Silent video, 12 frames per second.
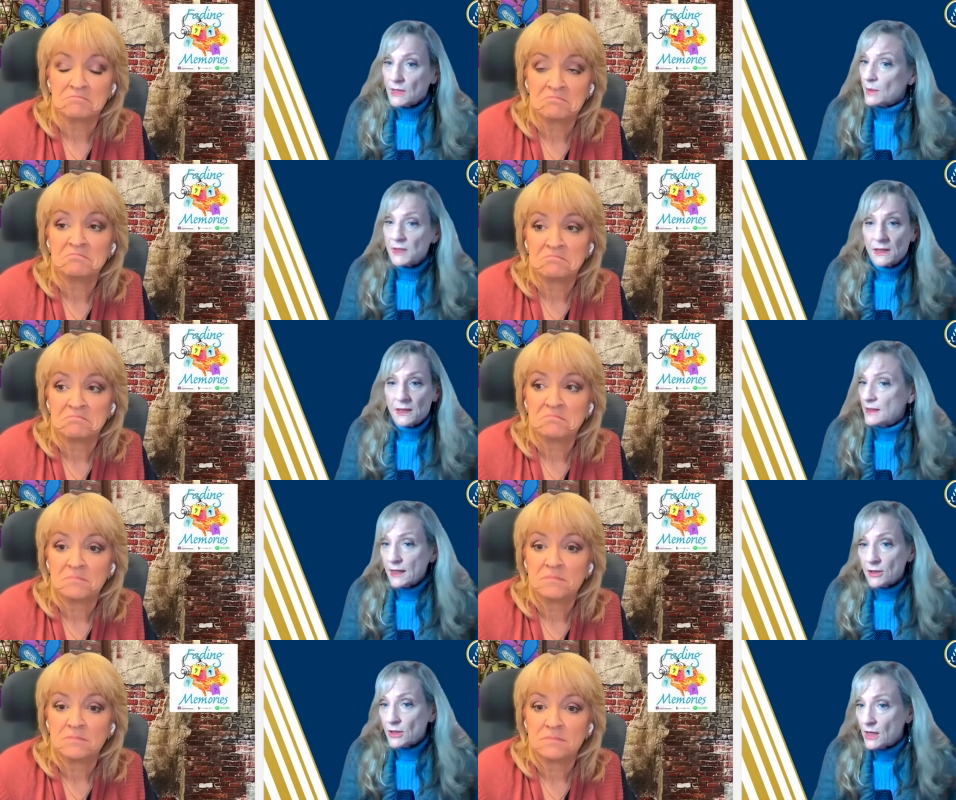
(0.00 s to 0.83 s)
Speaker 1: I'm
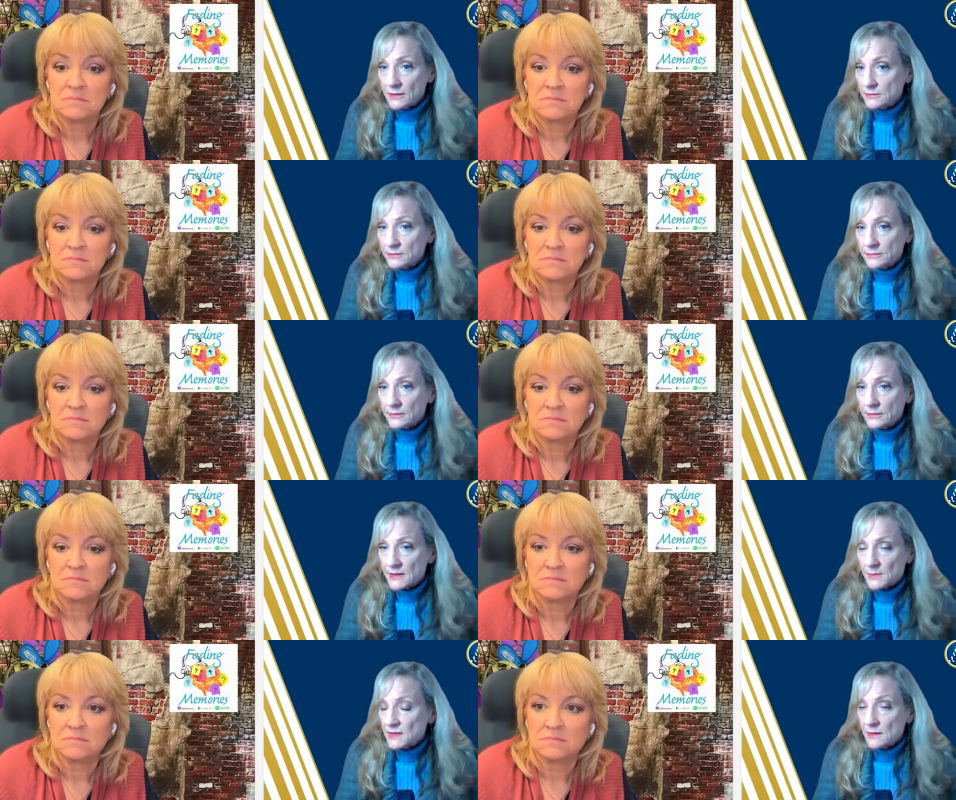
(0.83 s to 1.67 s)
not, not all,
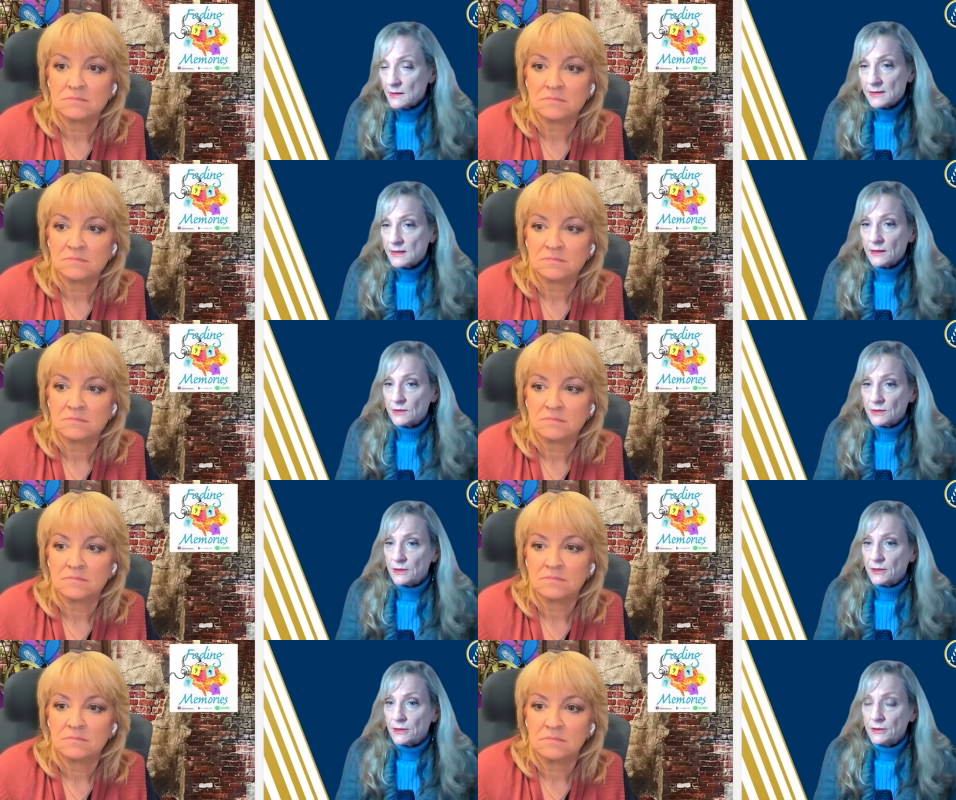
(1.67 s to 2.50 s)
sometimes take
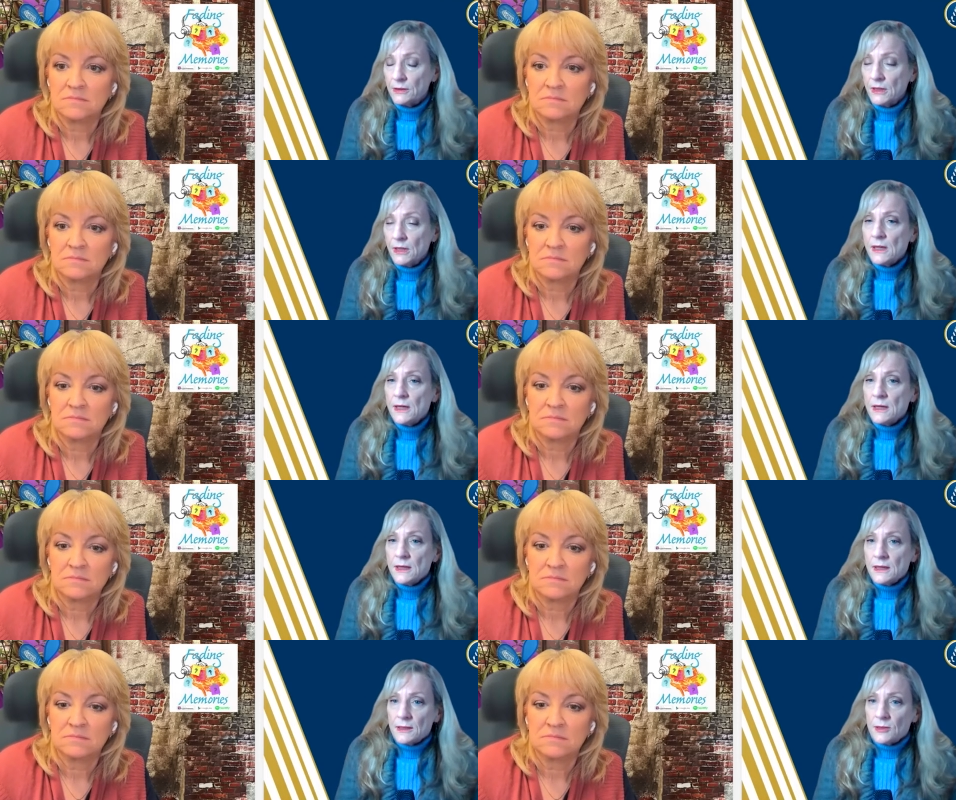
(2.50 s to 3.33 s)
longer.
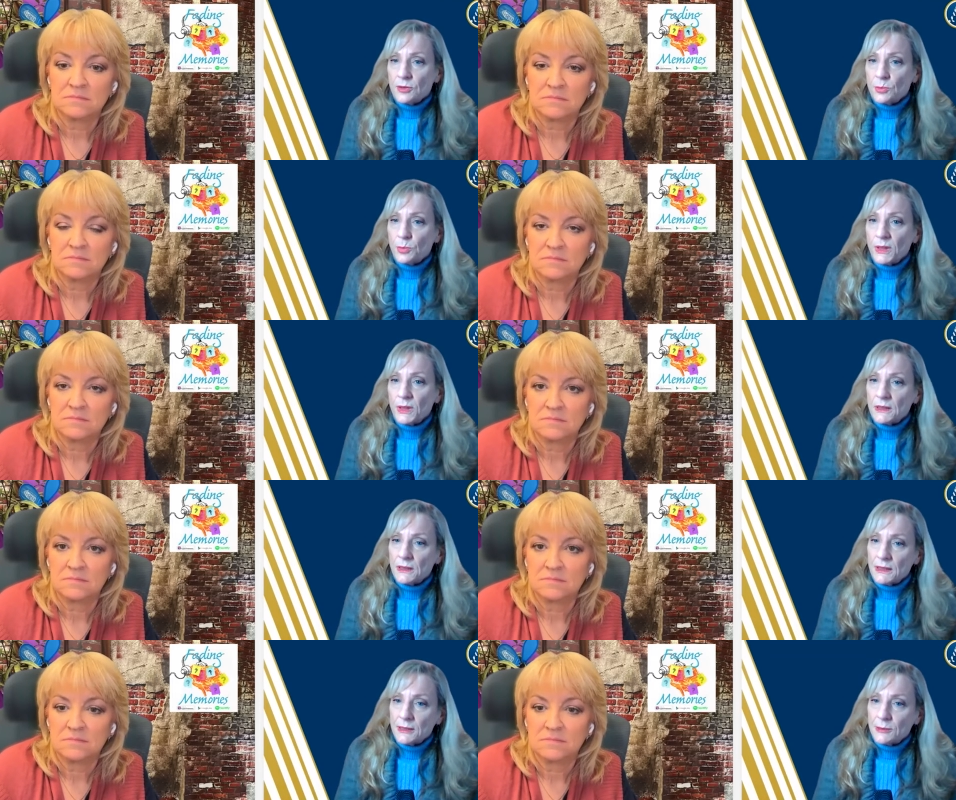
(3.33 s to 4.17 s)

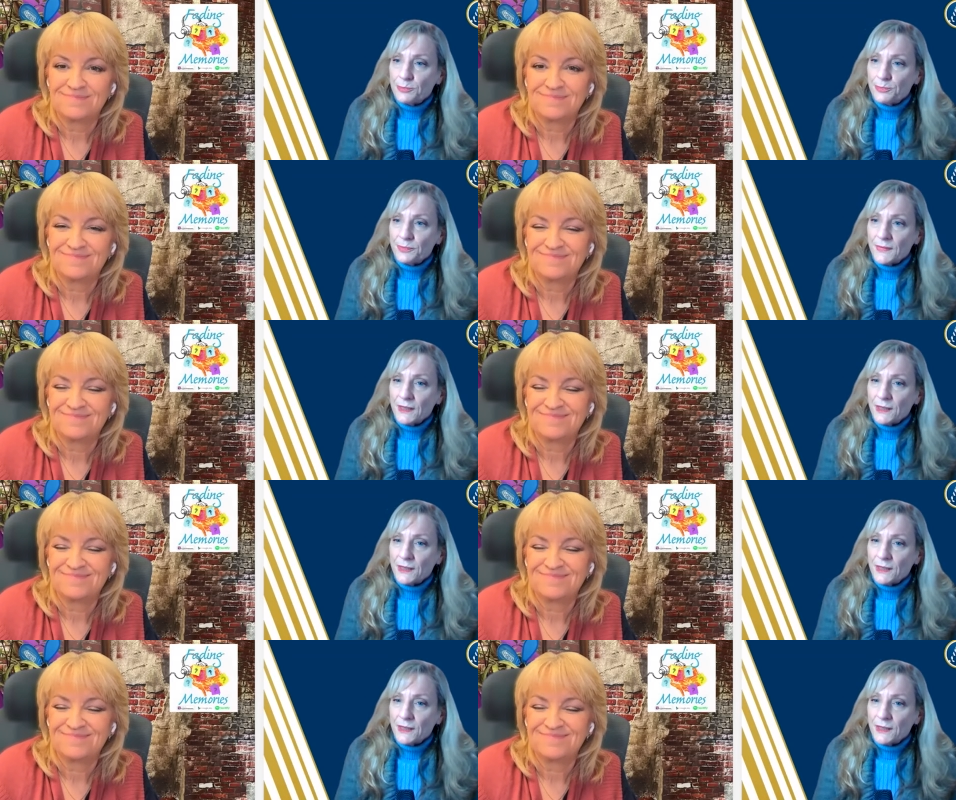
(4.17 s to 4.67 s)
But um,